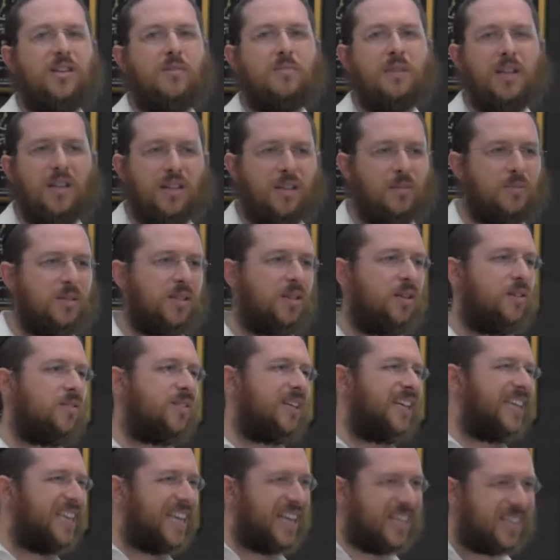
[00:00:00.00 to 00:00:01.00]
committing themselves
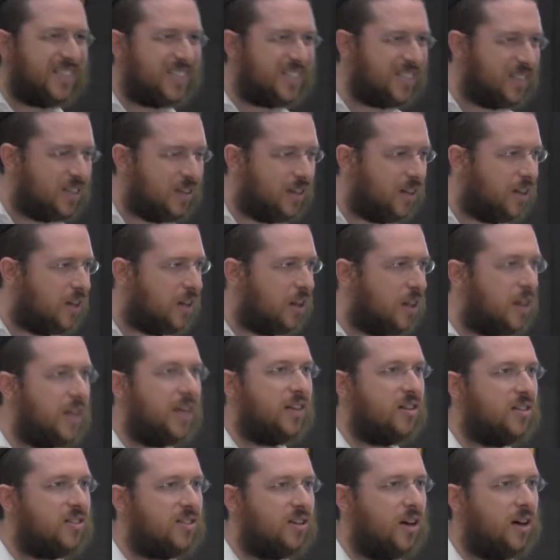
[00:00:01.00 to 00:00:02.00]
against
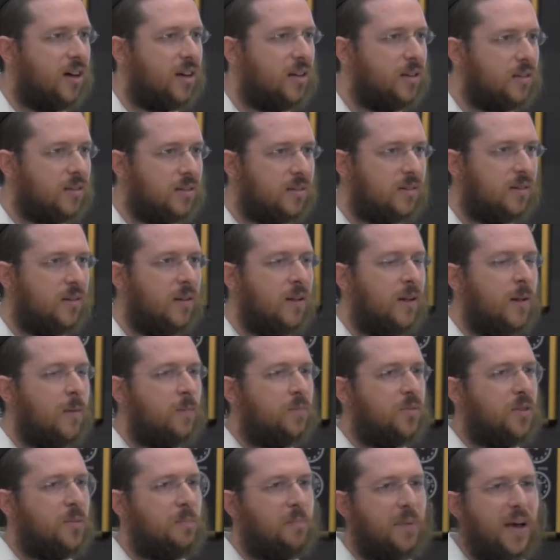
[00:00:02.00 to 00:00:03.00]
their desires.
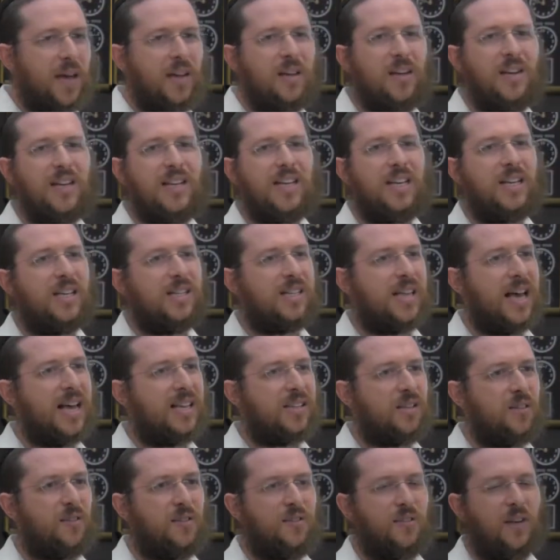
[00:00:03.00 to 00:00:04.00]
The Benoni is,
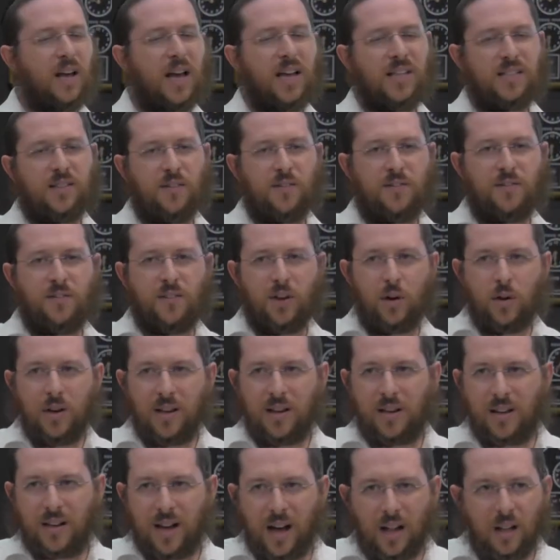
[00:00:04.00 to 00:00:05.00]
has, a, has a very
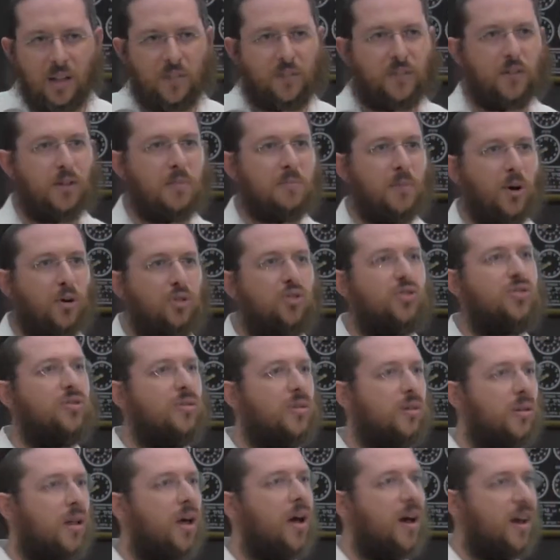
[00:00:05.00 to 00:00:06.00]
colorful
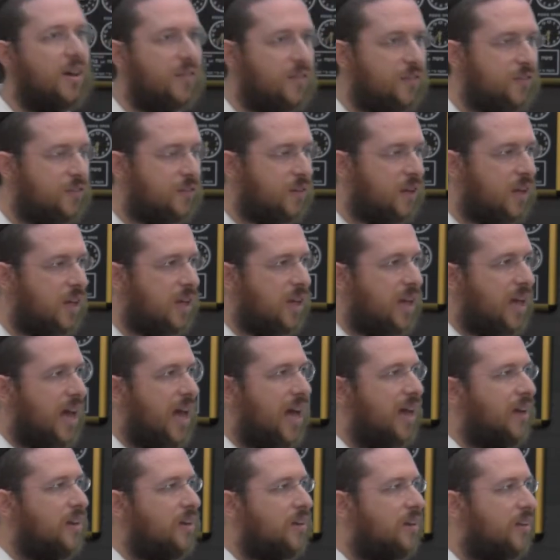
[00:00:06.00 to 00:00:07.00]
emotional life,
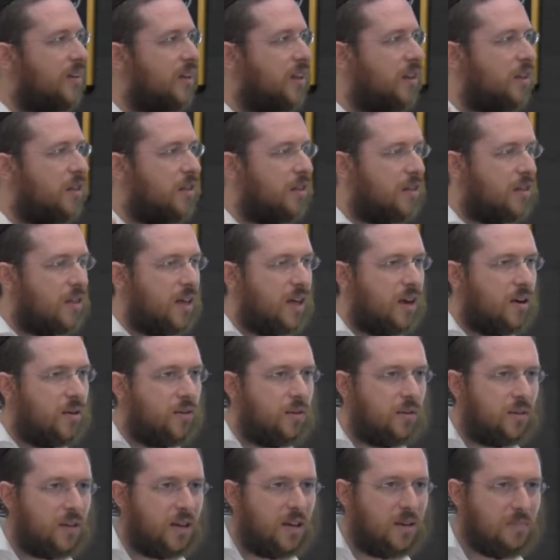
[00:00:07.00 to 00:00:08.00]
and
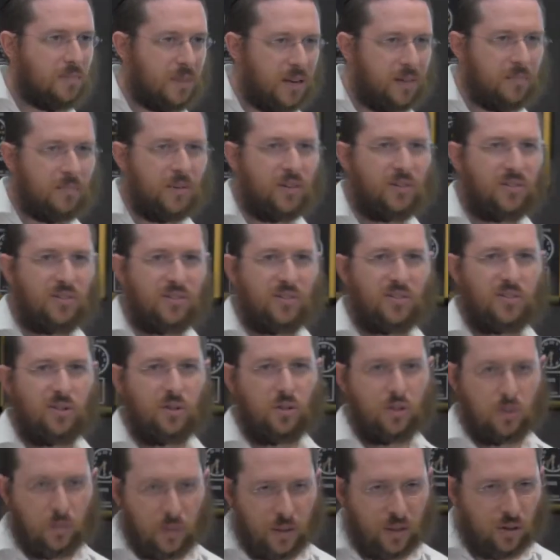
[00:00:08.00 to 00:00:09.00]
their commitment to
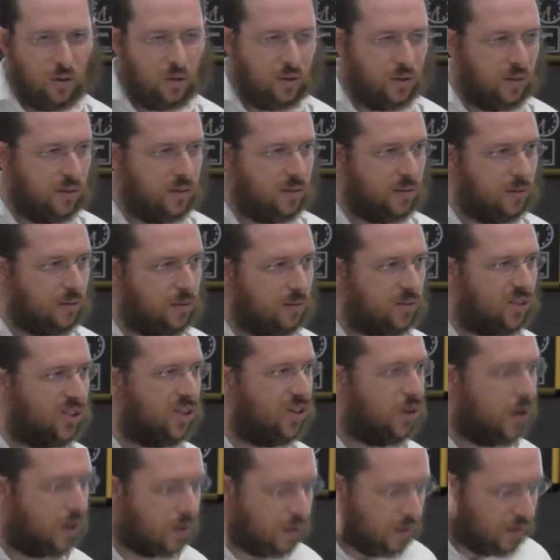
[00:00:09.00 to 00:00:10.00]
doing good, to
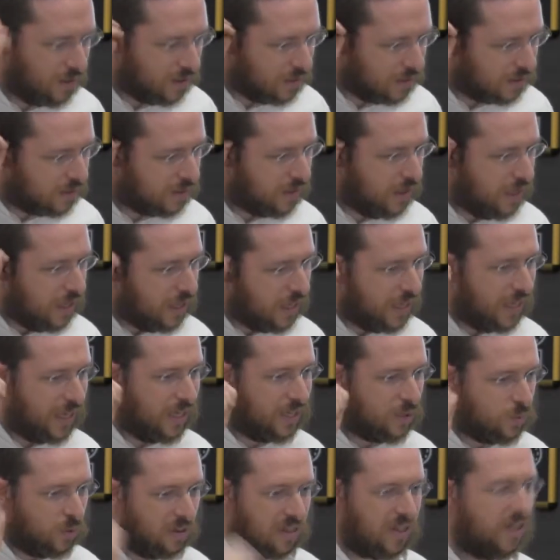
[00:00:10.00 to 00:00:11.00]
godliness,
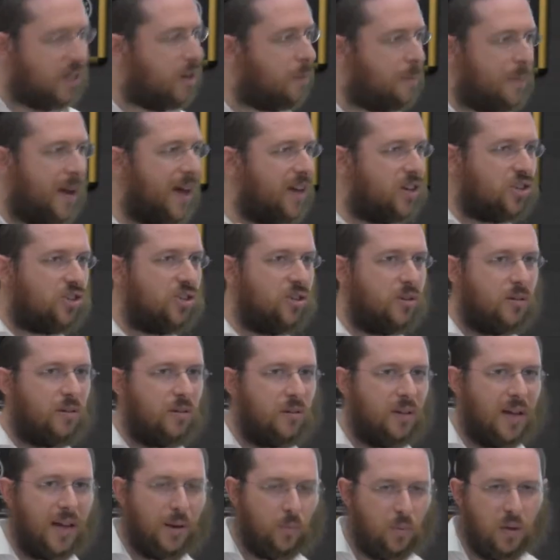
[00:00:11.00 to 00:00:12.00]
is within a passion
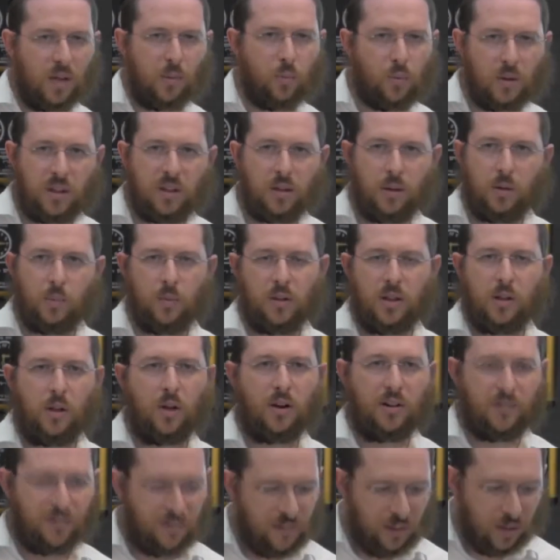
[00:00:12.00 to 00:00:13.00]
and, and with, a, with a
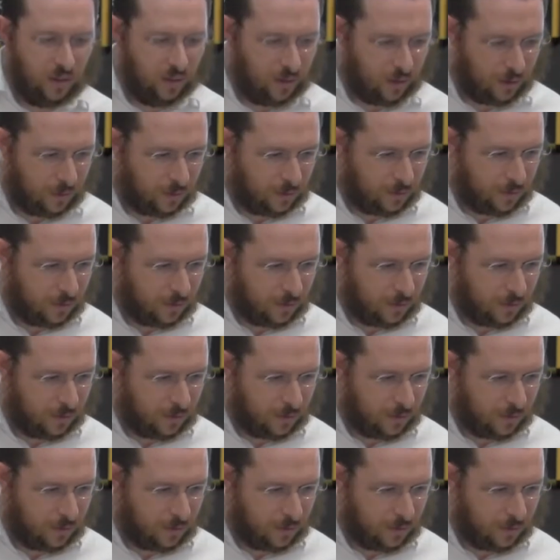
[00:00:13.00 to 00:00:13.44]
lot of feeling.